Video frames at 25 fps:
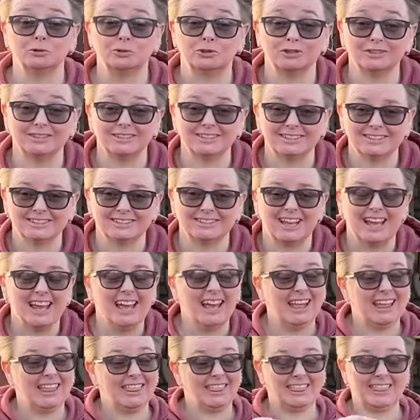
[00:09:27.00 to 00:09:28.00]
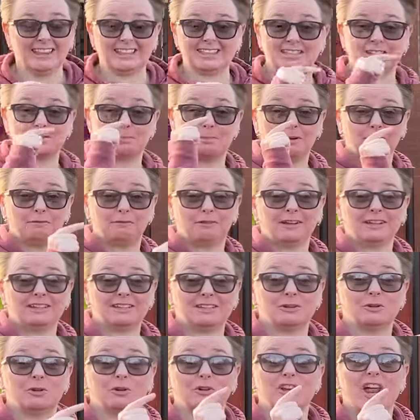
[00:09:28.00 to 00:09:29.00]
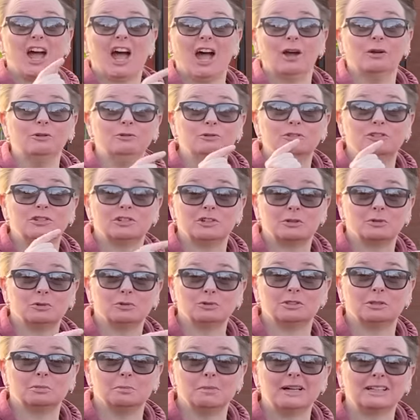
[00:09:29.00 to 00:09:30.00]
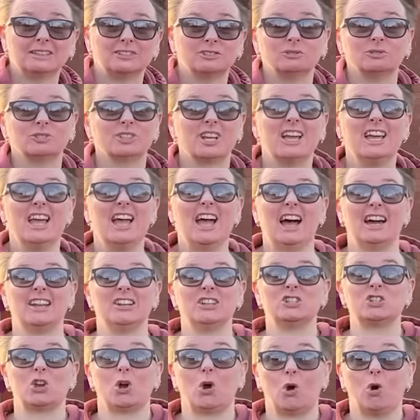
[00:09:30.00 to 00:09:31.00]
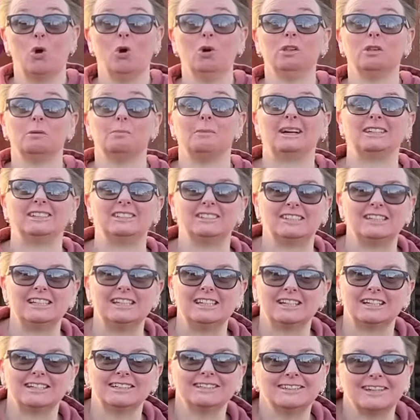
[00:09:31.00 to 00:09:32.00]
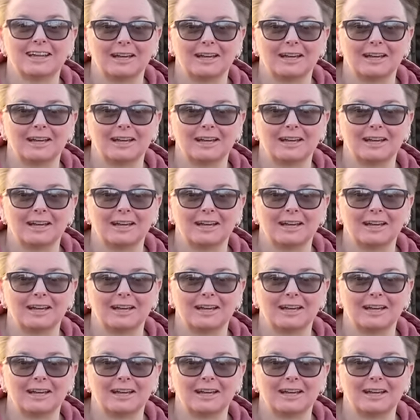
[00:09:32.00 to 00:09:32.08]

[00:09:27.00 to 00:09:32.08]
goodies, this is my video on how to grow tomatoes, and it's all of my secret